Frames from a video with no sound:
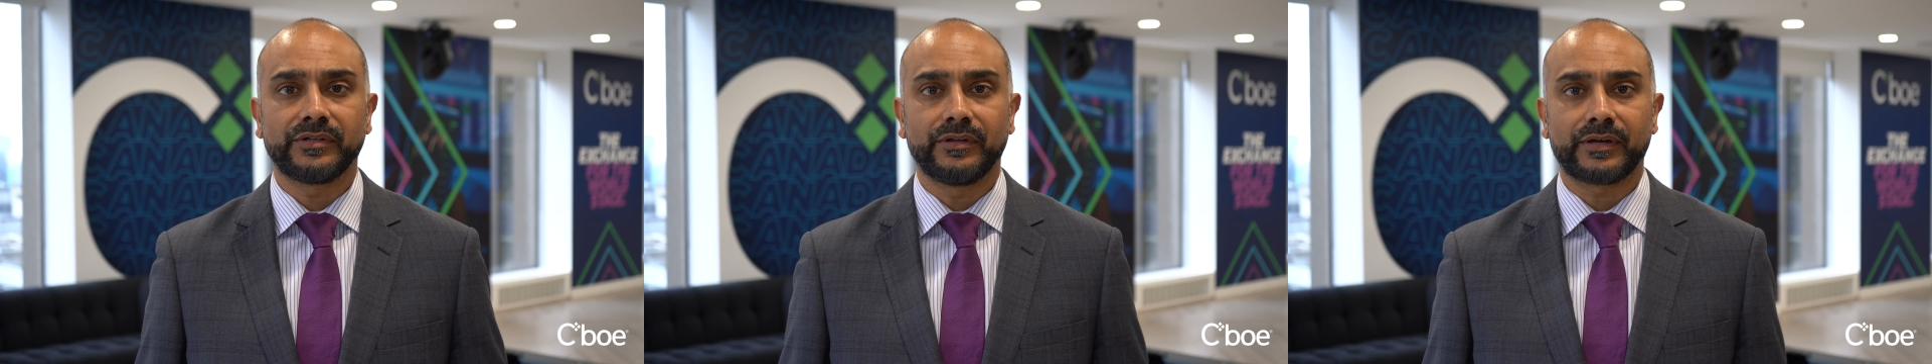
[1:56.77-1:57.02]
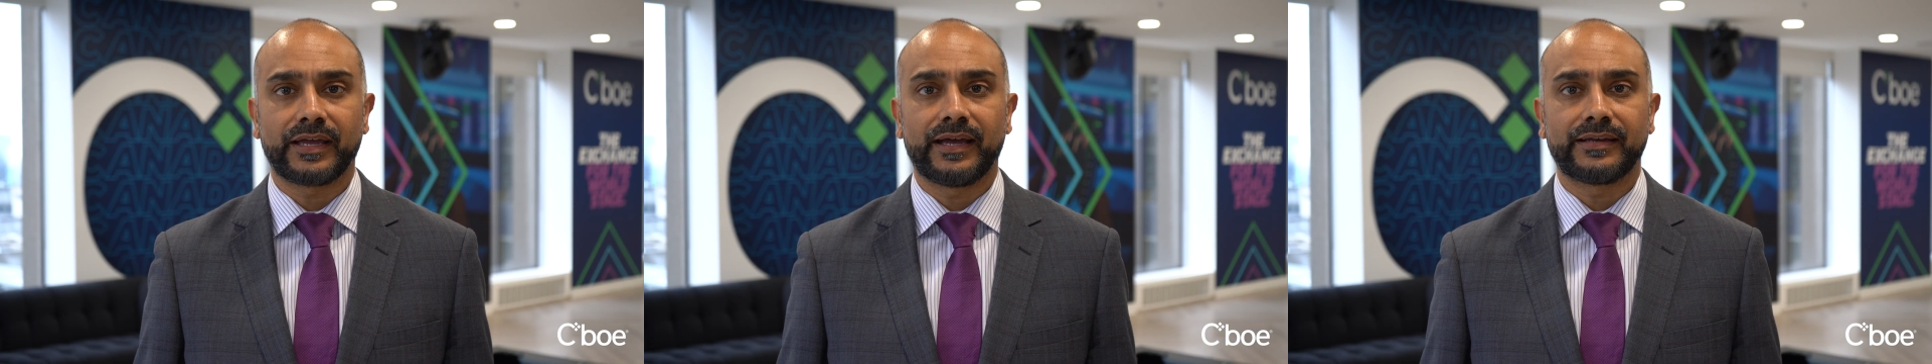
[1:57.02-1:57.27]
to
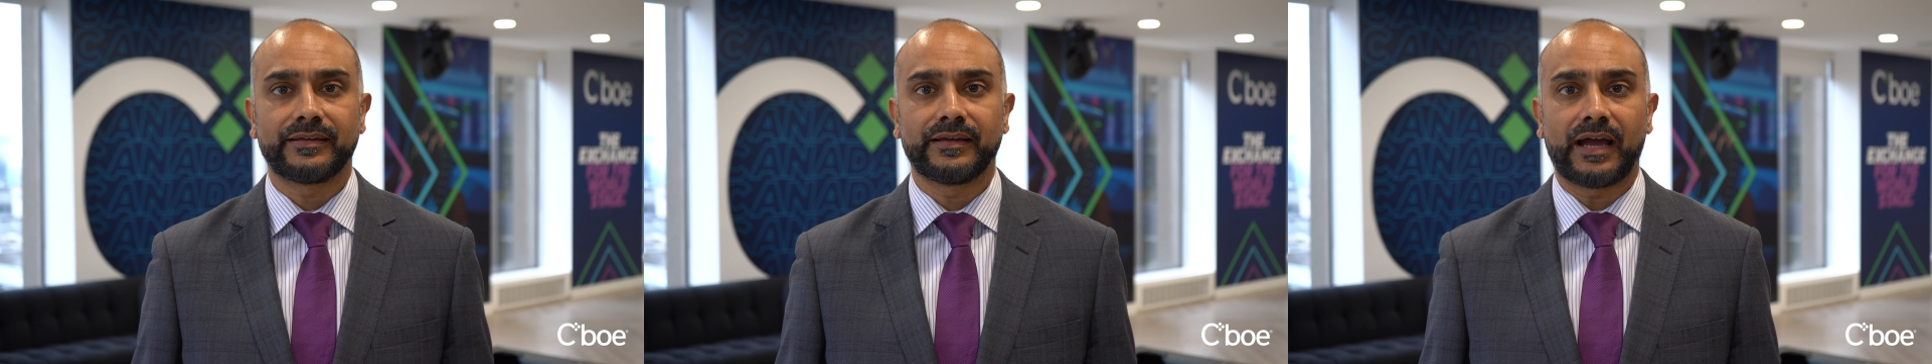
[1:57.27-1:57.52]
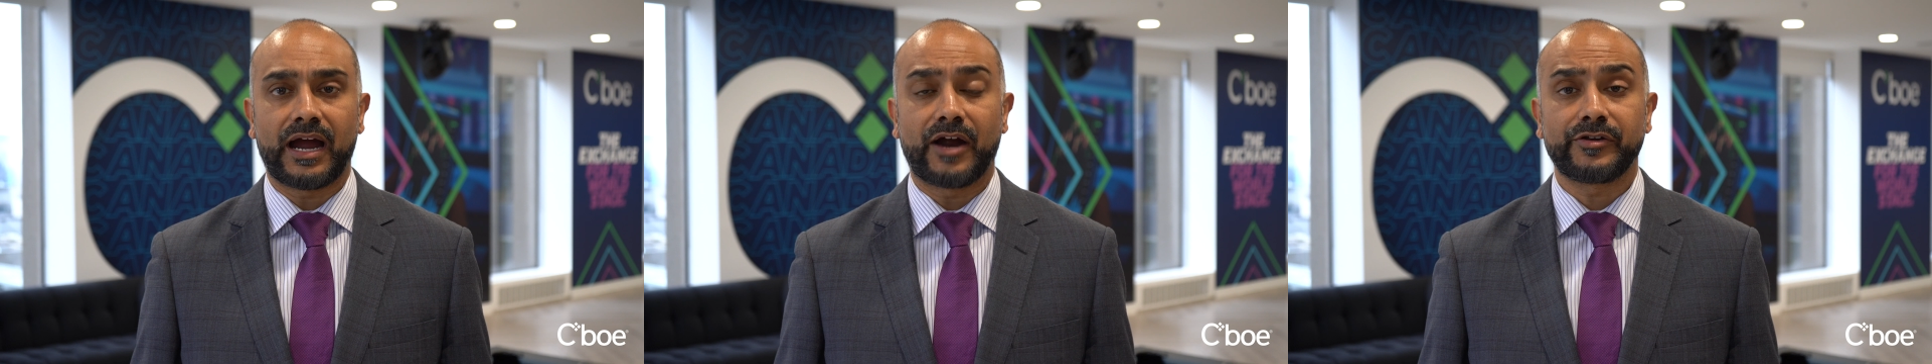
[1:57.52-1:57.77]
look at
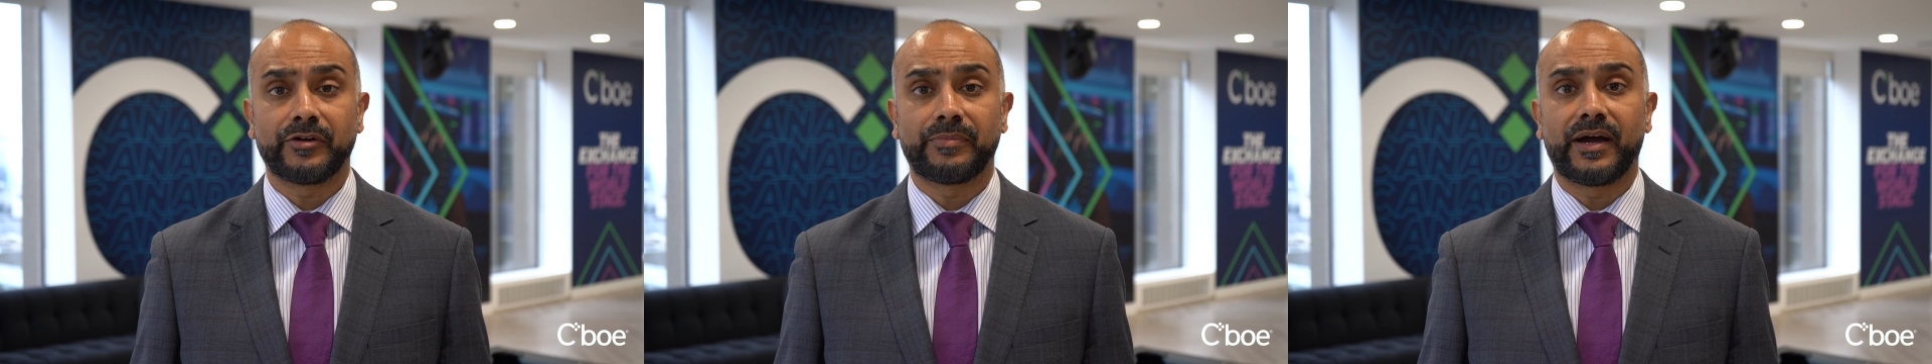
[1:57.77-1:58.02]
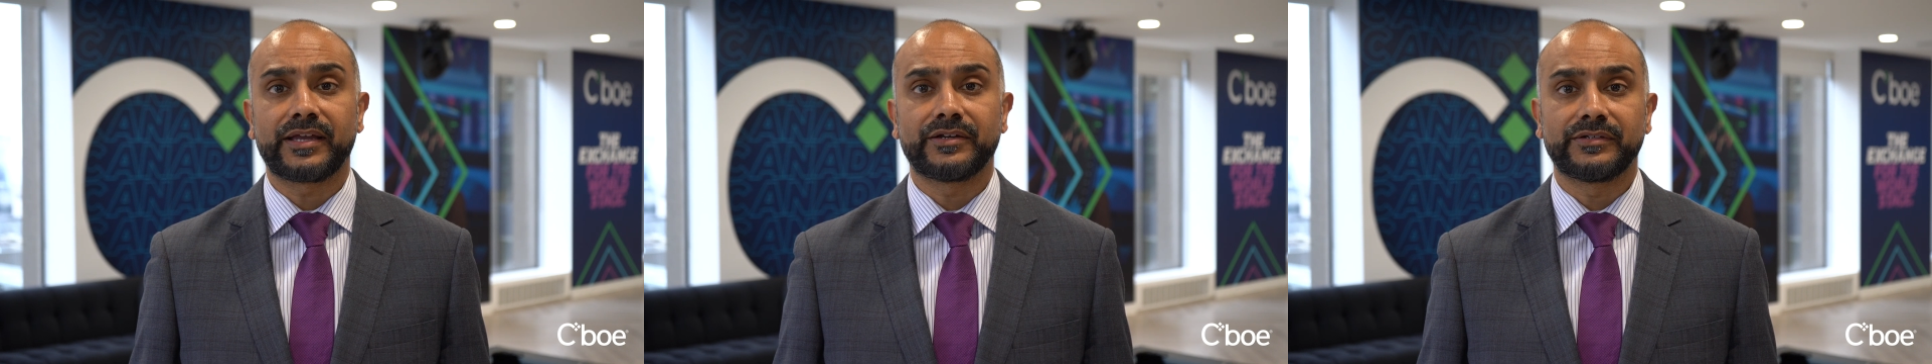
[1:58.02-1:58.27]
how you're
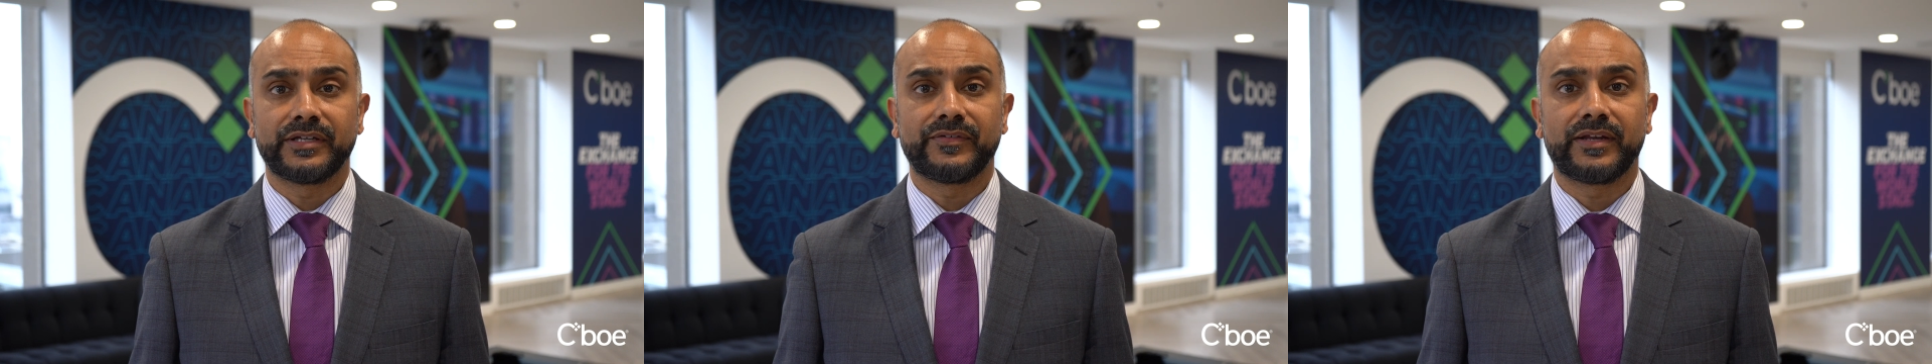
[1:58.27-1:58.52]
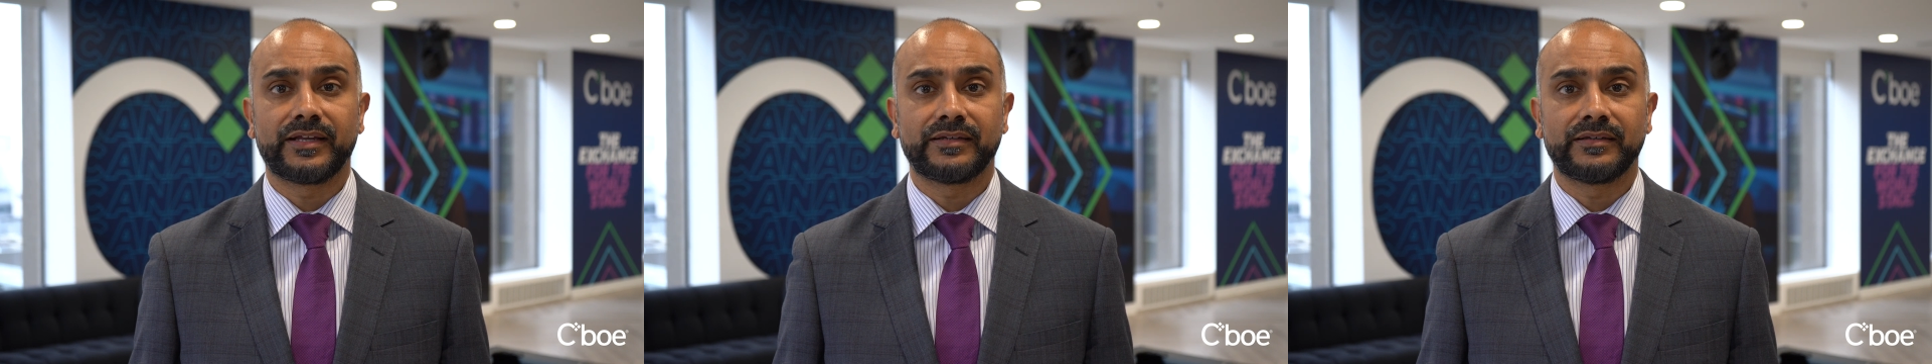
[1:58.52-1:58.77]
buying your
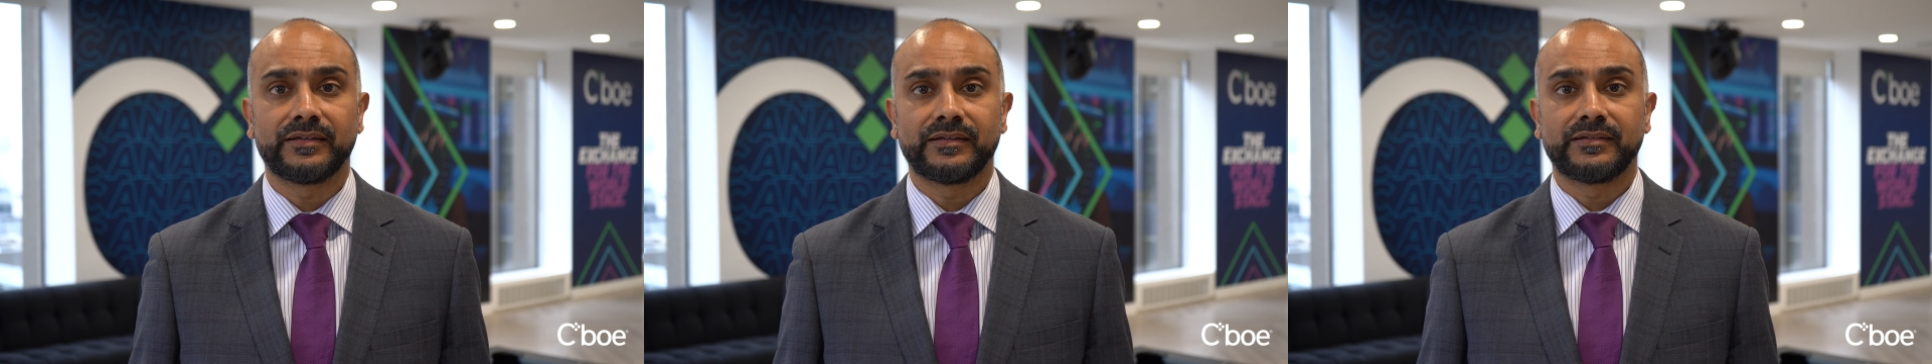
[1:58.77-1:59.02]
dividend